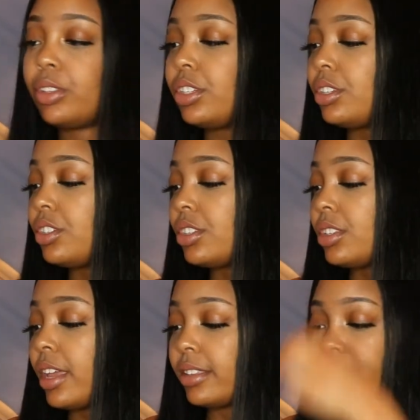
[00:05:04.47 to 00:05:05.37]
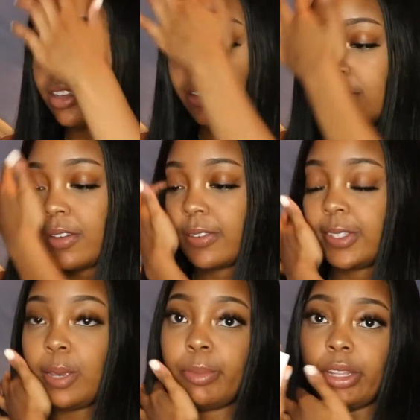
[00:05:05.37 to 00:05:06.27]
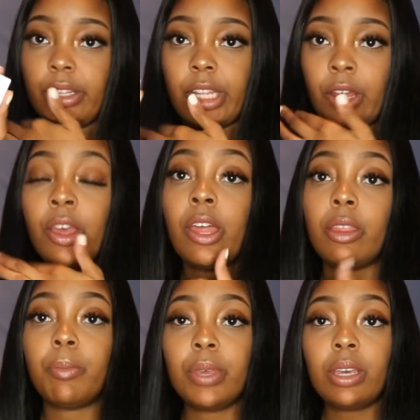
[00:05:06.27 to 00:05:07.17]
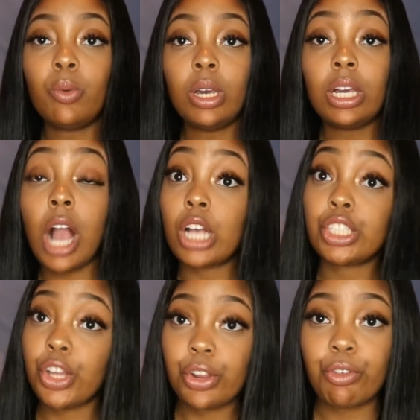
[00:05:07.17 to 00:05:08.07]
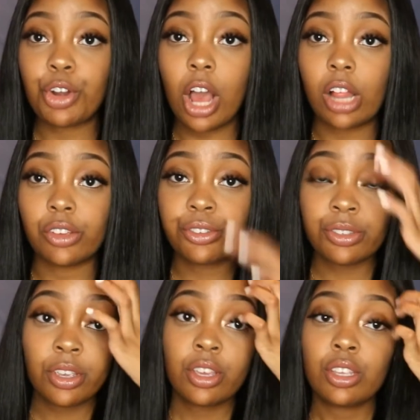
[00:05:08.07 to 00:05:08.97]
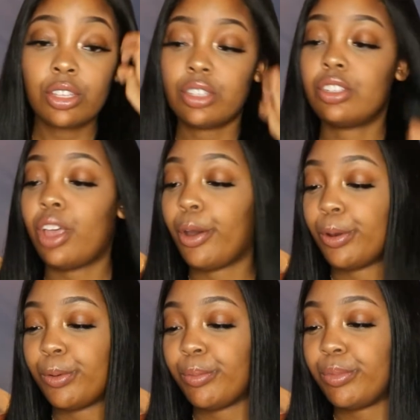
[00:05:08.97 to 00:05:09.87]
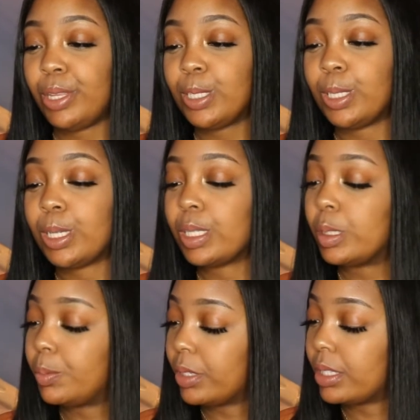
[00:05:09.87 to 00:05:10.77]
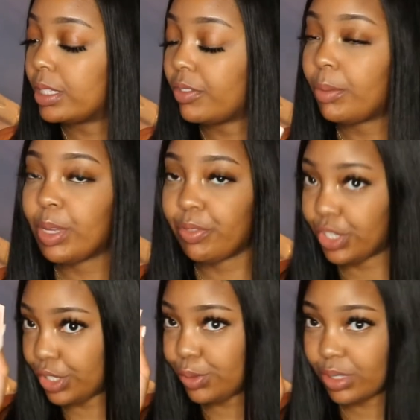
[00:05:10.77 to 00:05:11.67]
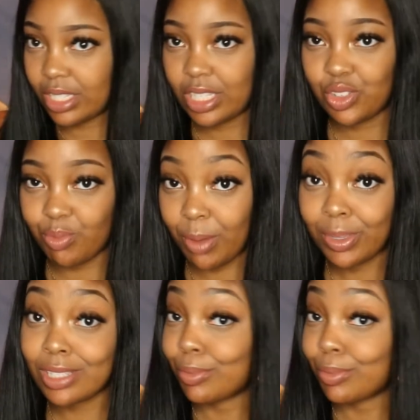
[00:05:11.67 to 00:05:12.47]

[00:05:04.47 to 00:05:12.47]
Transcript: this is just like the 10 milliliter. The big one costs $34. So this is a little expensive. I'm gonna have to use this. This might be some